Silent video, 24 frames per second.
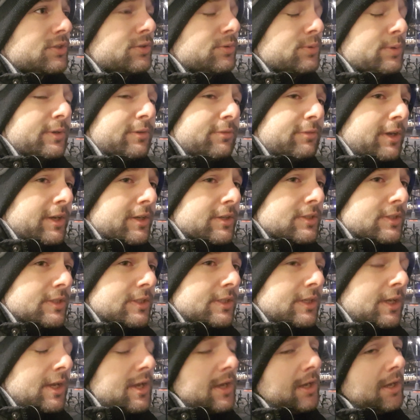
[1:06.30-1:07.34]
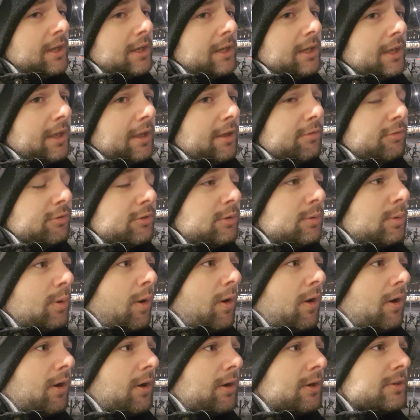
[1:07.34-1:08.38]
you invest. If you
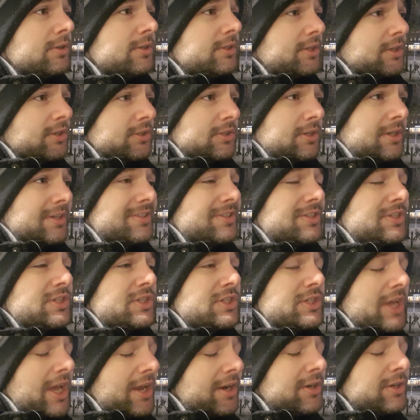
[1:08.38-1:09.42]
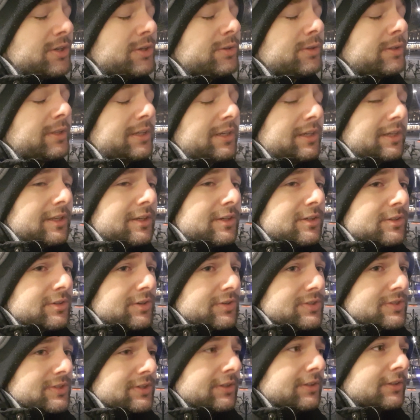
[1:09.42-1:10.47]
are just genuinely
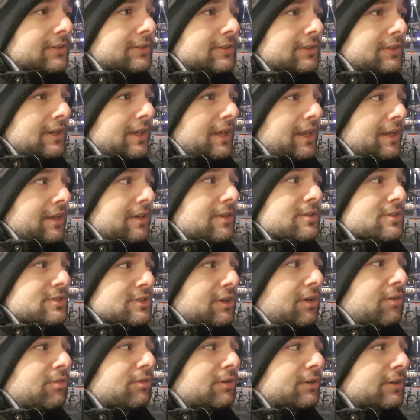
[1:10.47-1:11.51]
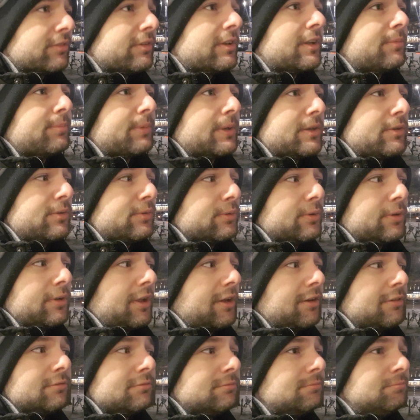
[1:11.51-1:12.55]
interested in software development, you
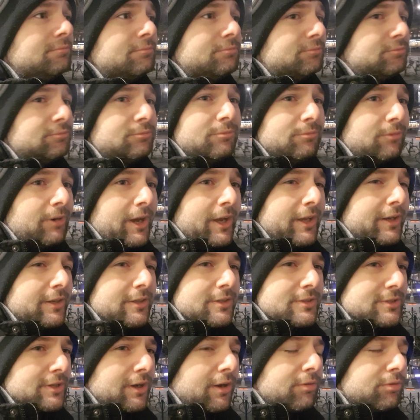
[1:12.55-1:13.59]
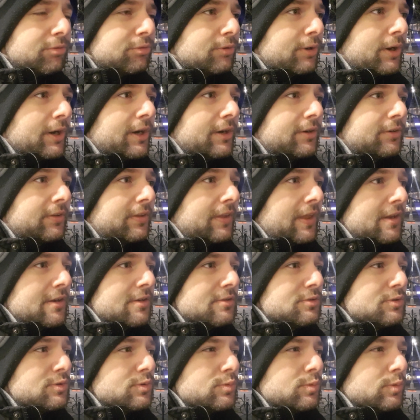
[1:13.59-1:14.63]
love writing software,
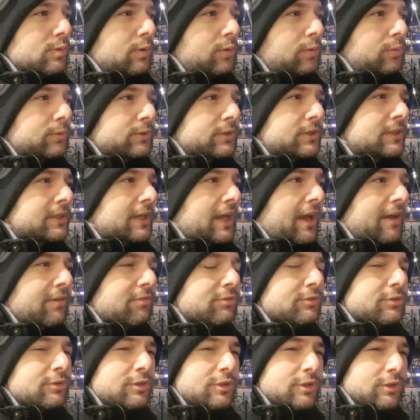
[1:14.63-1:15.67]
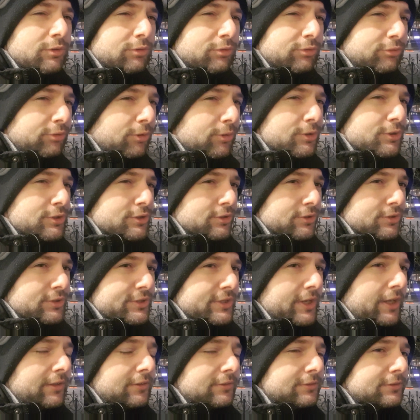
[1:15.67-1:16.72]
then you won't have to force
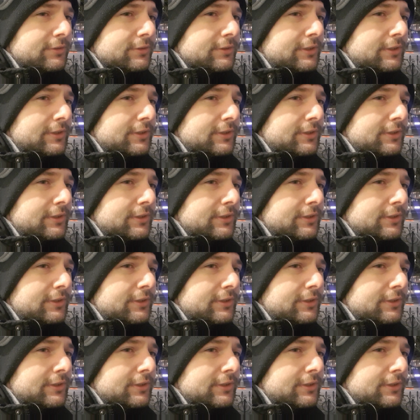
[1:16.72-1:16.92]
yourself.